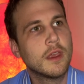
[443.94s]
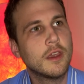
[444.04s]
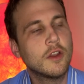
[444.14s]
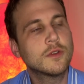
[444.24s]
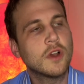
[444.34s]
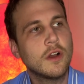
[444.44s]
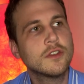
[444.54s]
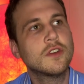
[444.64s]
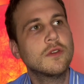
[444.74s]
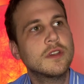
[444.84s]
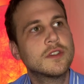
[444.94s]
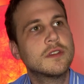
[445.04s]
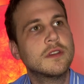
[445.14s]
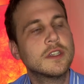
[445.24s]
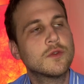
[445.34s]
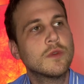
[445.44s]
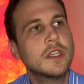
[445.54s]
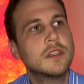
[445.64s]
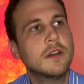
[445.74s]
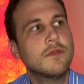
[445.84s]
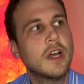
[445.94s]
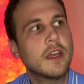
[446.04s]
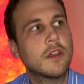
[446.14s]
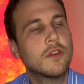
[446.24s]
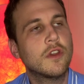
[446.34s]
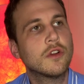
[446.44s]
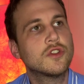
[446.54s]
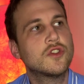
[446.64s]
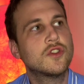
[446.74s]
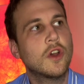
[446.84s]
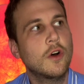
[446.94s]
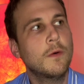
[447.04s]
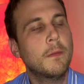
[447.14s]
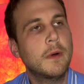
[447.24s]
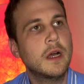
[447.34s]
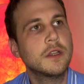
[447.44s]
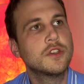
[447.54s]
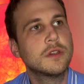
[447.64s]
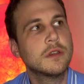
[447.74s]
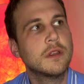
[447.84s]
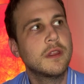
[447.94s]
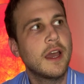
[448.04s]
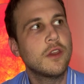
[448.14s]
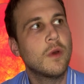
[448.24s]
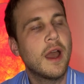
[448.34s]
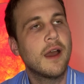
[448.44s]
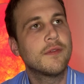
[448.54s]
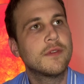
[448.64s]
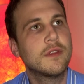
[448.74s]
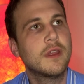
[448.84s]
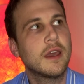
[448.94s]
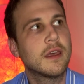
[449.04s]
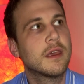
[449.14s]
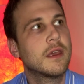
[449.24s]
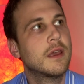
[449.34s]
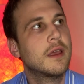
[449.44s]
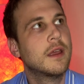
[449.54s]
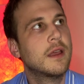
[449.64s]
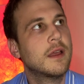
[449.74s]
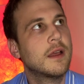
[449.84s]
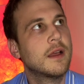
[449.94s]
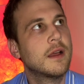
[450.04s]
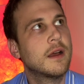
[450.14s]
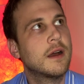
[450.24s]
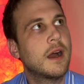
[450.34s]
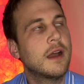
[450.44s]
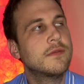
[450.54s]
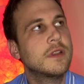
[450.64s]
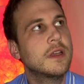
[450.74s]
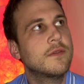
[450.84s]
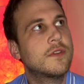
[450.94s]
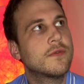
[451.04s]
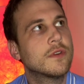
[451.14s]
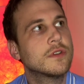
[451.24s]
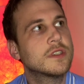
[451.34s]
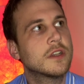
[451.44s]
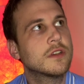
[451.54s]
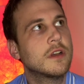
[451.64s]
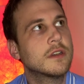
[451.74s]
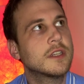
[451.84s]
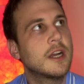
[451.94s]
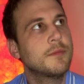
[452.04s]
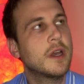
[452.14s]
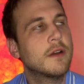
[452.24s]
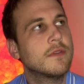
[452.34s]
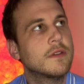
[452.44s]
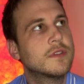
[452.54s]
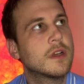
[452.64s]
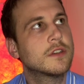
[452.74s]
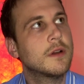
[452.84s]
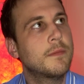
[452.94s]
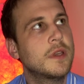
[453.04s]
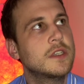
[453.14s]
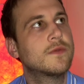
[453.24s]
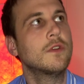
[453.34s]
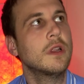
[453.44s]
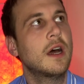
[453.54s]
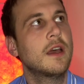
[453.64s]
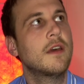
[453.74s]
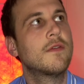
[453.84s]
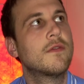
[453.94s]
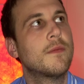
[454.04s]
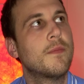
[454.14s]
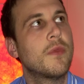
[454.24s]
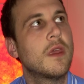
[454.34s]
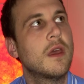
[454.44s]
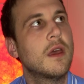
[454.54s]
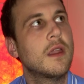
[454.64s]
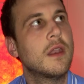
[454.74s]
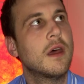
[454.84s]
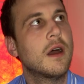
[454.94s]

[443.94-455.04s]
it's also this reason of, like, there's so much that you have to, like, I've lived for such a long time now. I've lived such a peaceful life, and